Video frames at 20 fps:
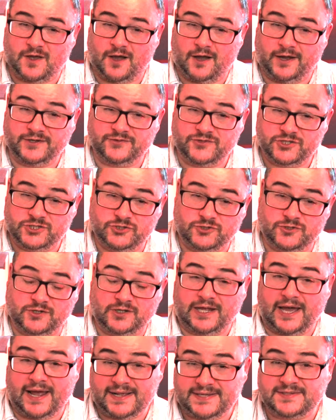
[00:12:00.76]
kind of
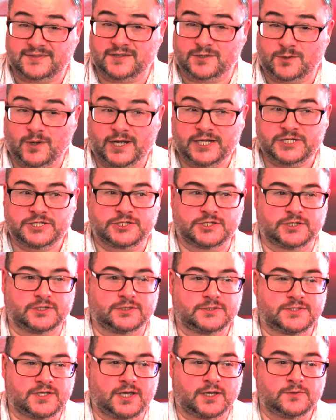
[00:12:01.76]
struggle. I ask the
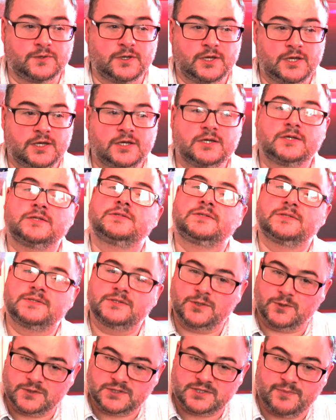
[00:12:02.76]
question, so
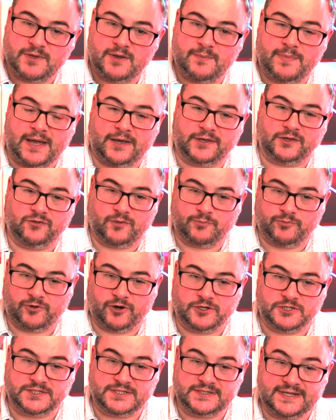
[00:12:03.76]
talk to me about your
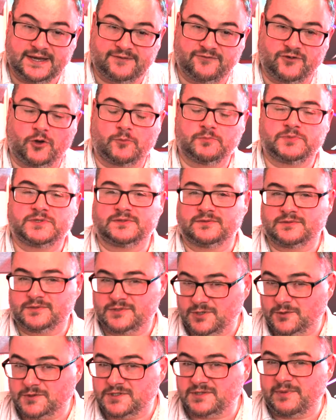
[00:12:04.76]
approach to DevOps, and
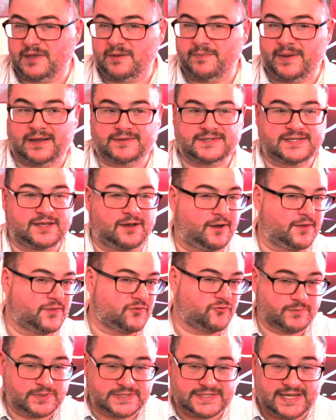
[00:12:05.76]
talk to me about it either
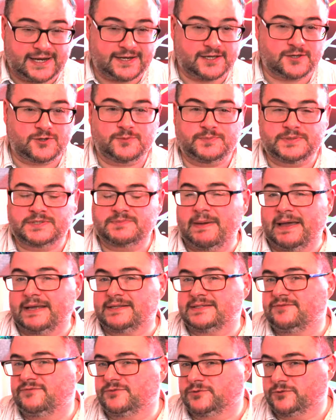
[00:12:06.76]
from a technical
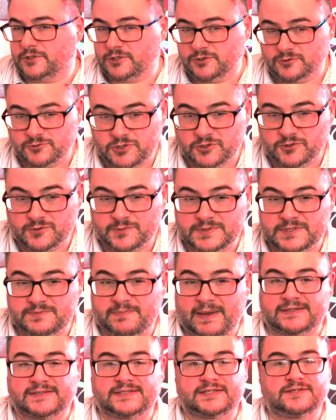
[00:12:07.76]
perspective or a cultural
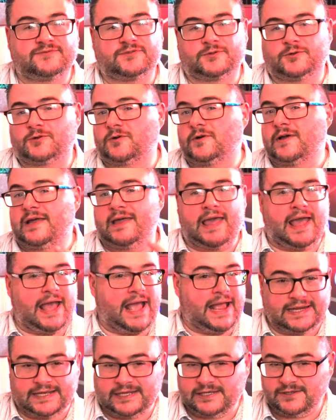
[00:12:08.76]
perspective or
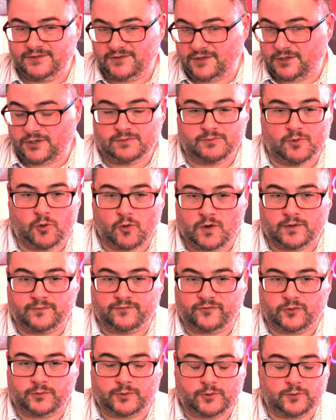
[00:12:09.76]
any that you're more
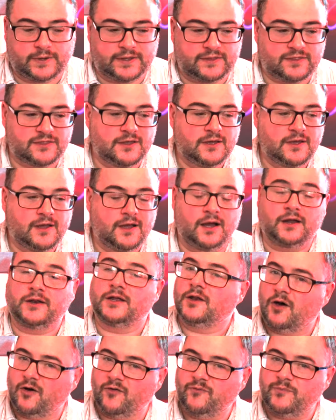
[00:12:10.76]
comfortable with. And a
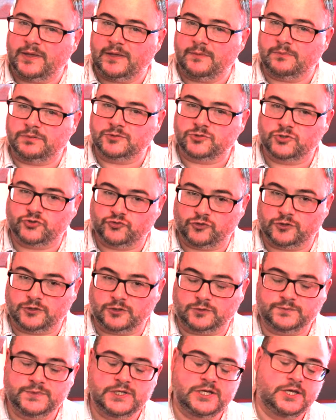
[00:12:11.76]
lot of people
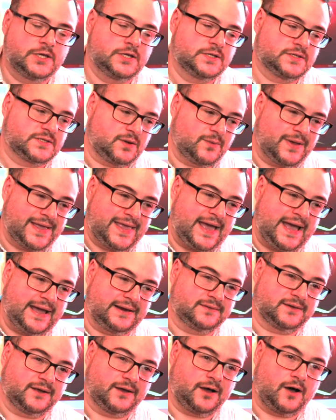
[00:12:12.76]
struggle. So
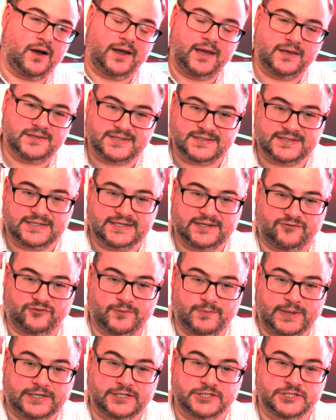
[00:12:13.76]
again, I as a
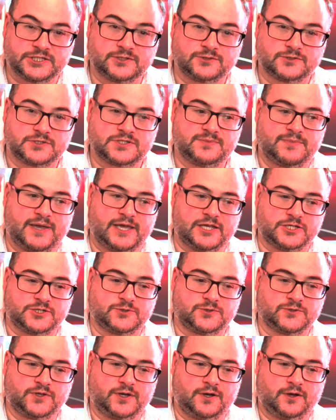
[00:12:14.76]
delivery manager look to make
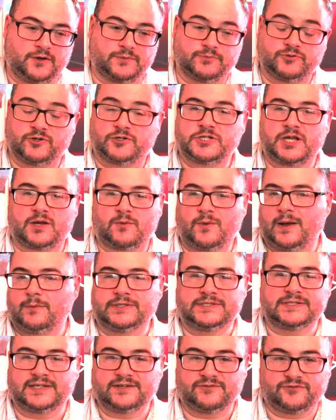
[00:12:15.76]
sure that on a project where
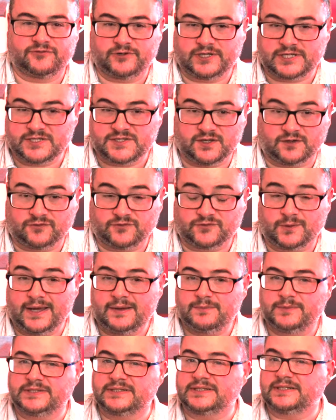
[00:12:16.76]
we're delivering
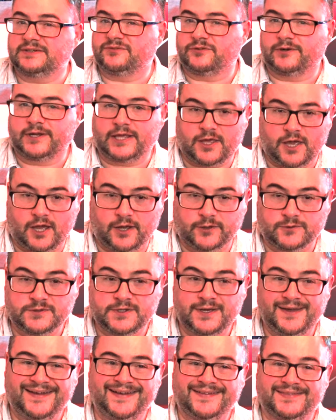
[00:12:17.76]
software, we're delivering
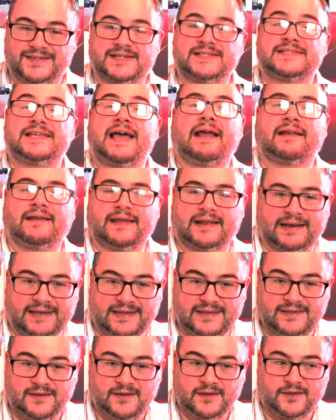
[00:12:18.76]
code, that
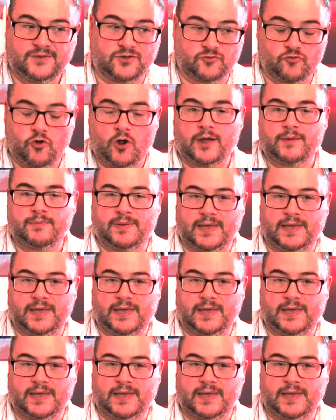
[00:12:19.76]
technically the right